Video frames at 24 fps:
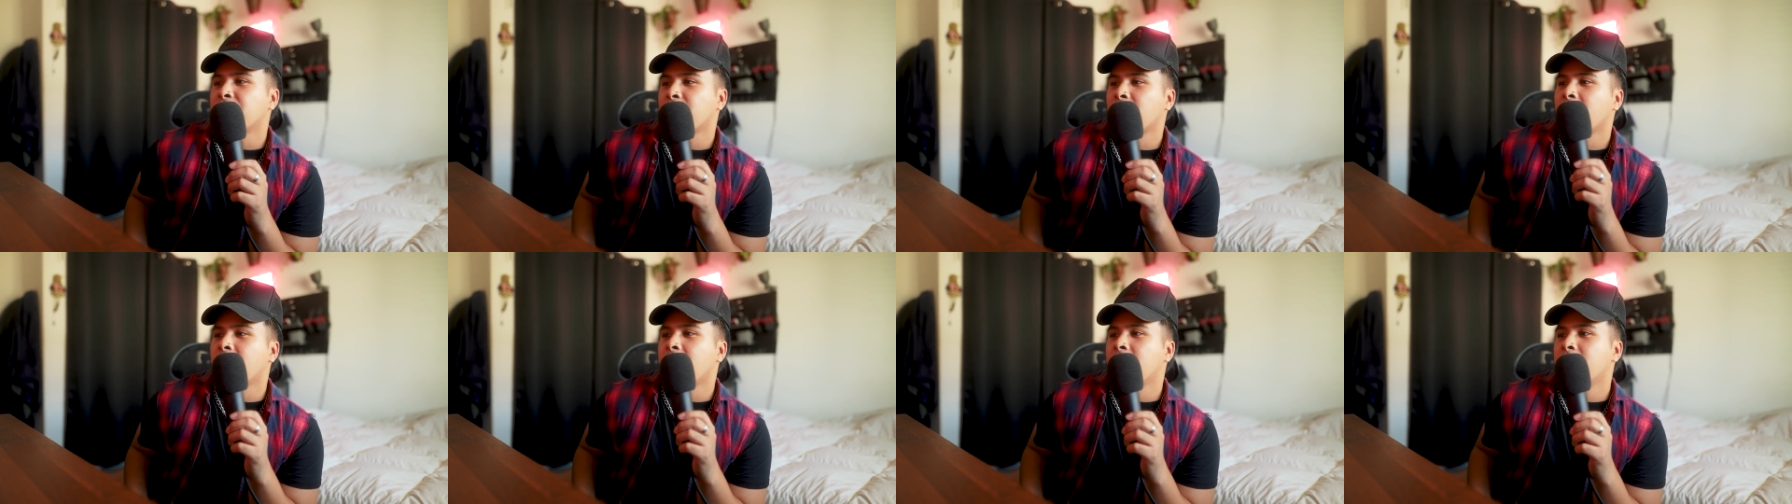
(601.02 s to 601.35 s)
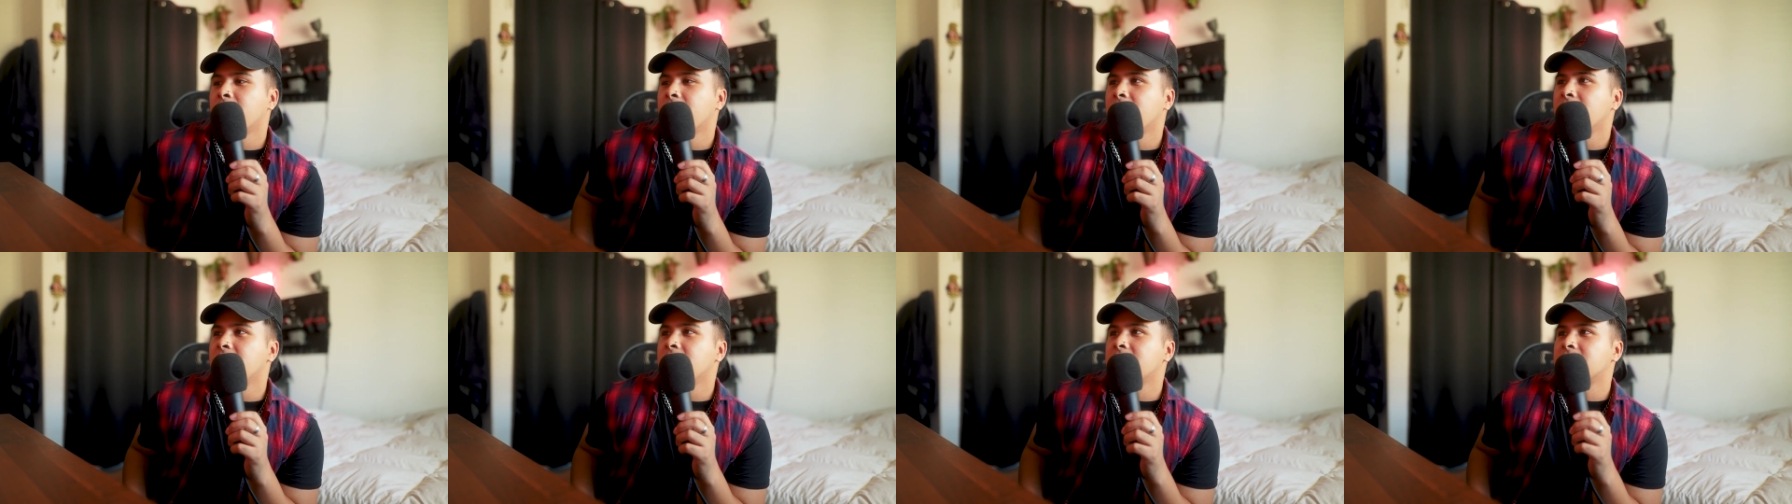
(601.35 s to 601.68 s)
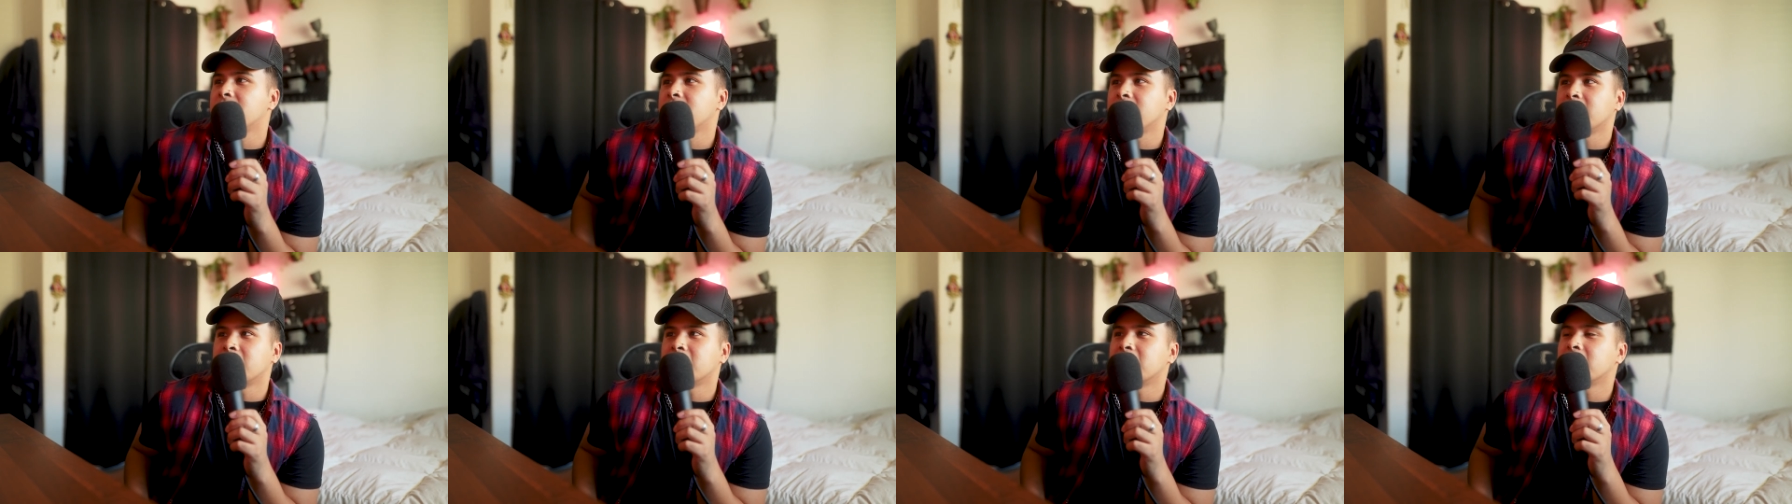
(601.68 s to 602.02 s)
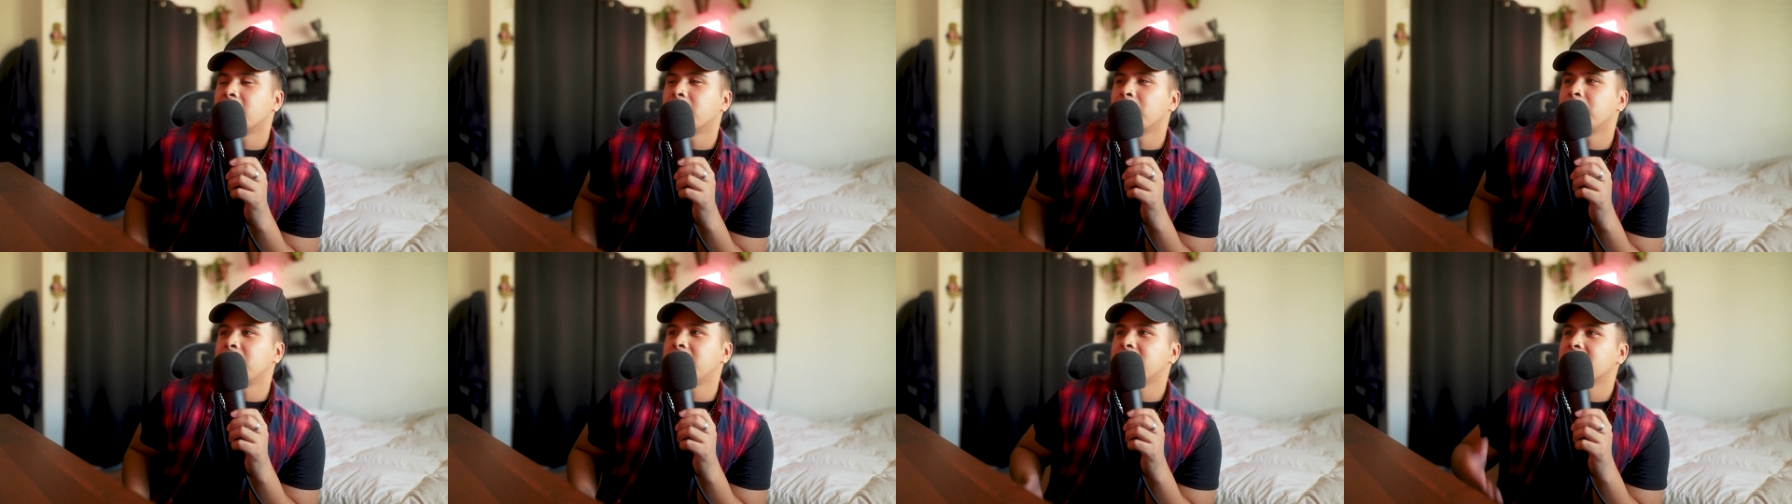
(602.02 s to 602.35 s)
how it is, you know what
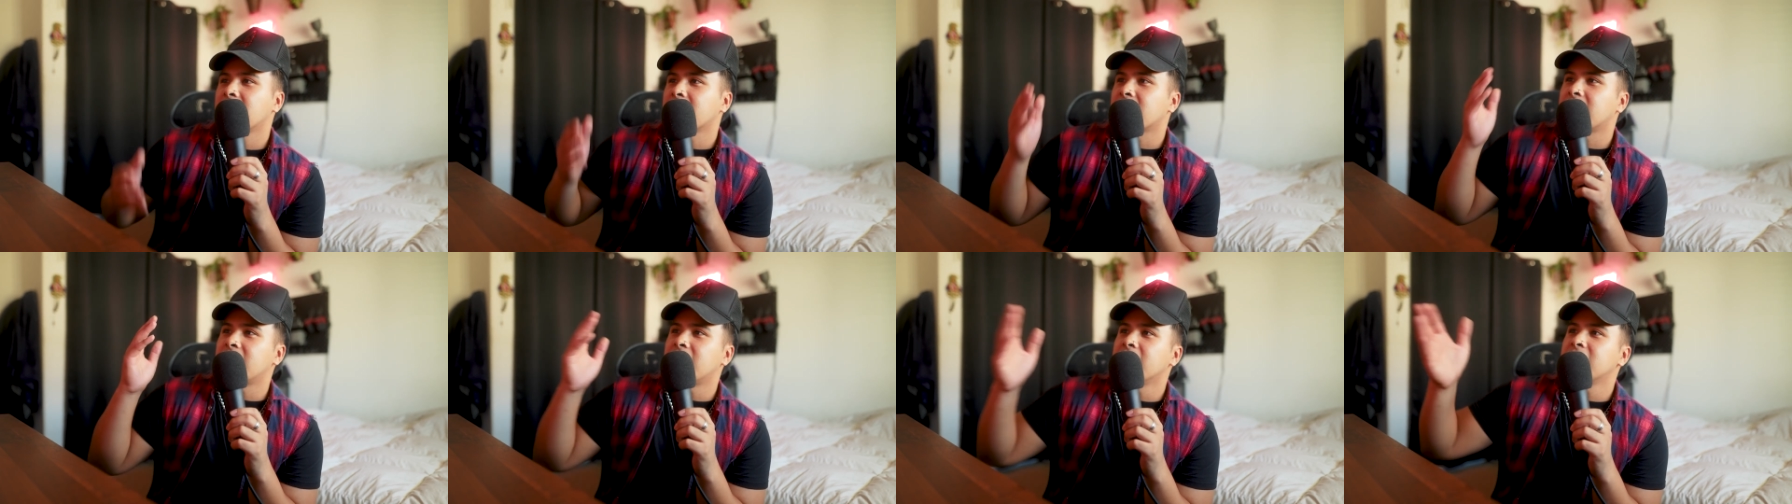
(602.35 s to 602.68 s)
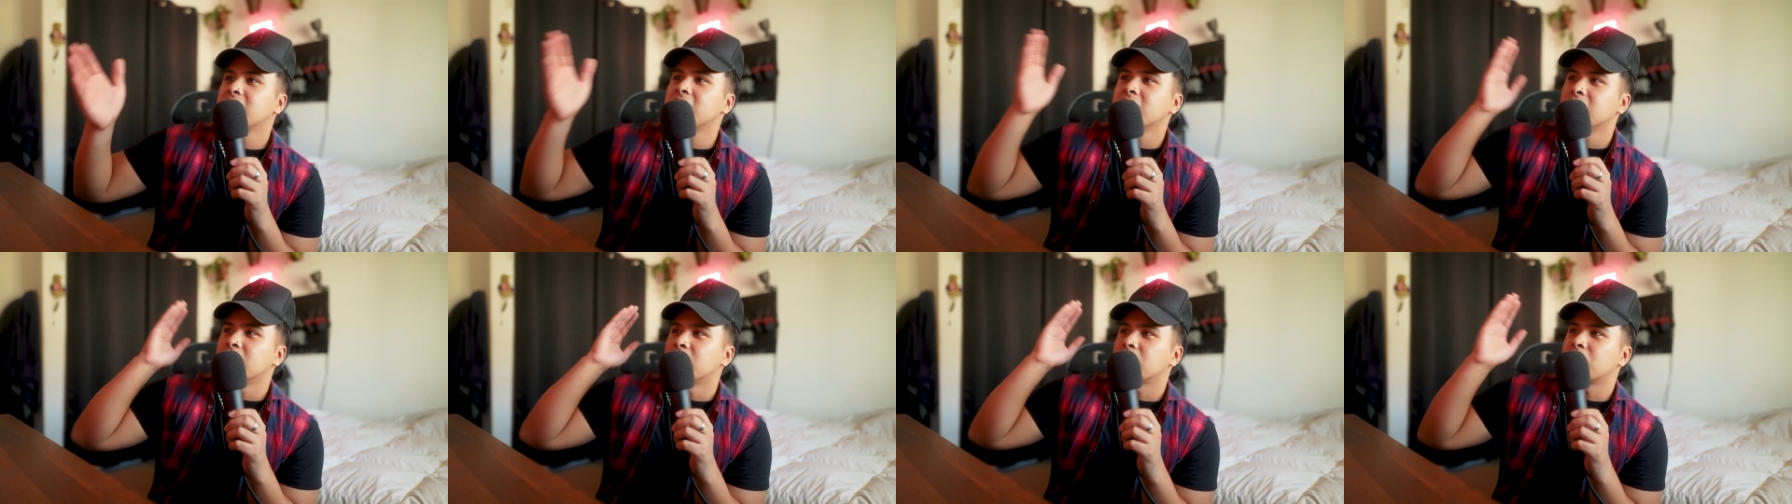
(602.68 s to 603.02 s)
I mean? Like, this looks